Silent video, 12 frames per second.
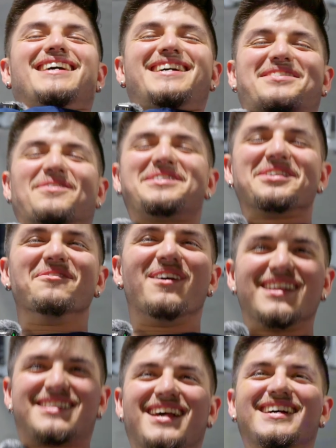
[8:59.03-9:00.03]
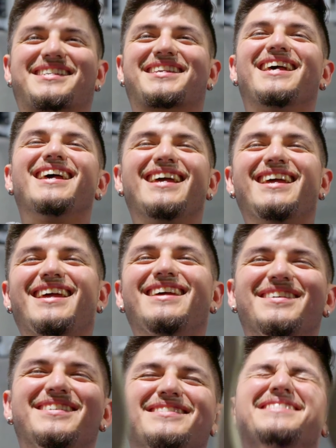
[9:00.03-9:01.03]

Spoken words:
this what you wanted to see?